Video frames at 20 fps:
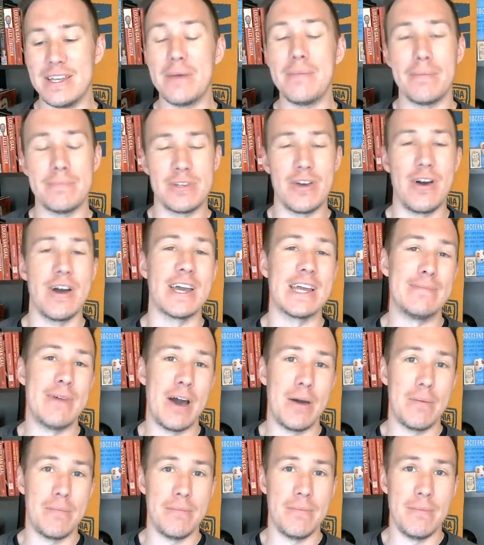I'm talking
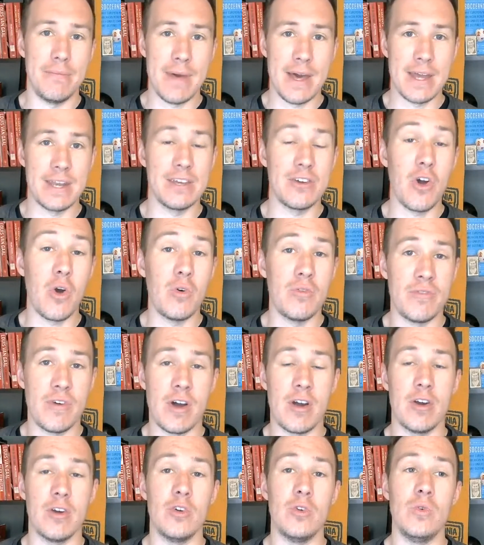about Matty
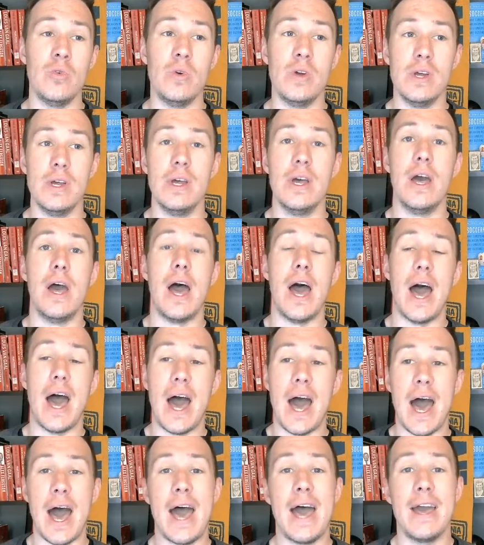Kovar, who
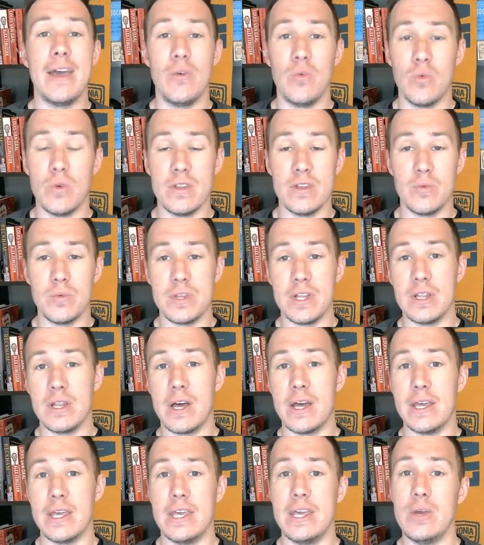I really, really
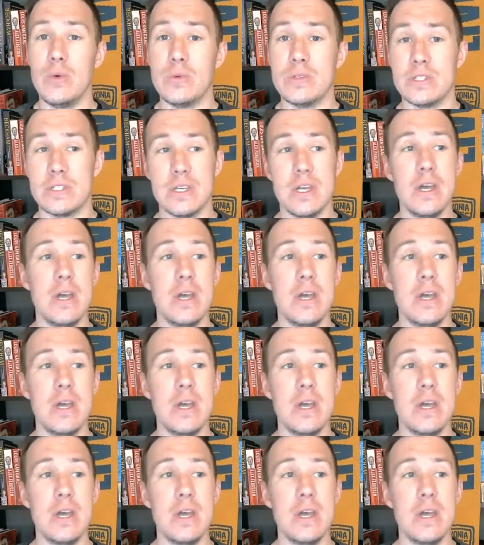like. He was